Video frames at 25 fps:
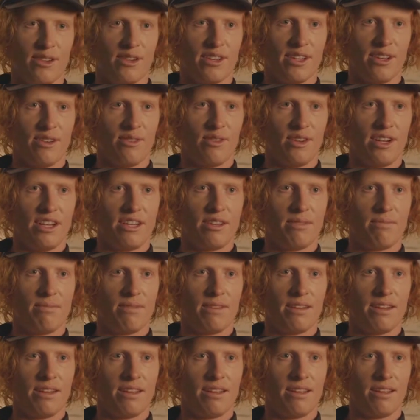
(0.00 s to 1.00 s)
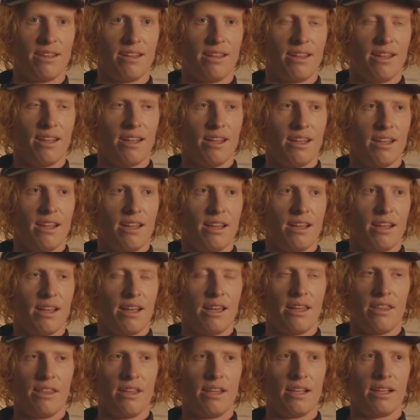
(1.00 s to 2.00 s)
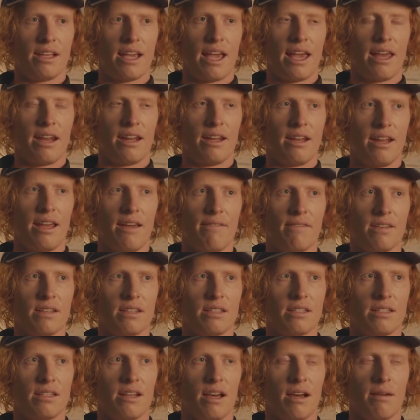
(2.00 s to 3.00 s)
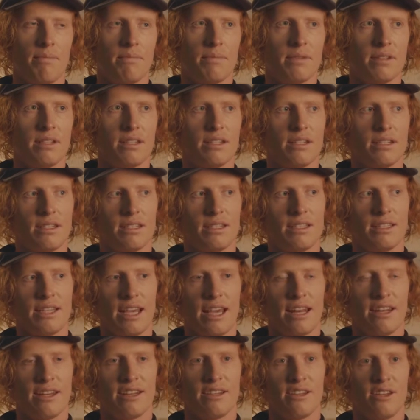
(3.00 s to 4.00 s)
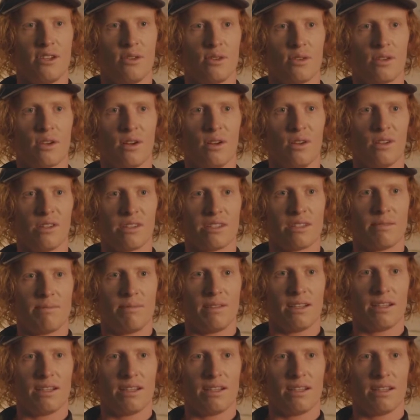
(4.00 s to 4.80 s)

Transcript: you can reach, but I think Anna never stops setting new goals